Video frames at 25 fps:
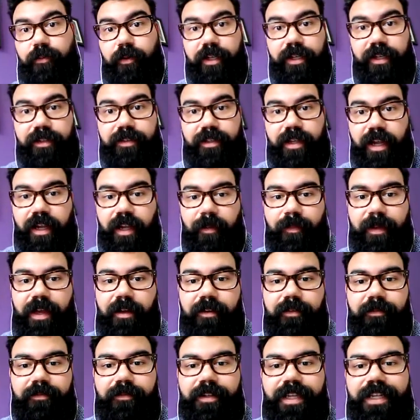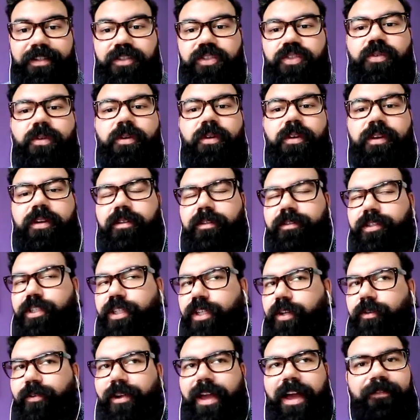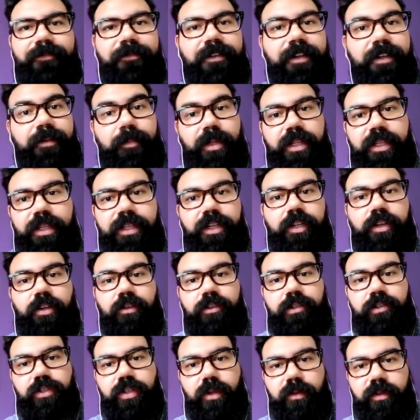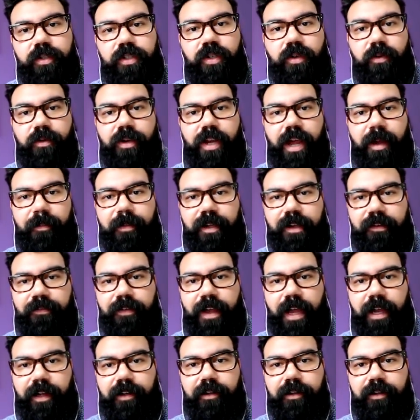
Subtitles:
We're going to talk about historical, geographic, political, socioeconomic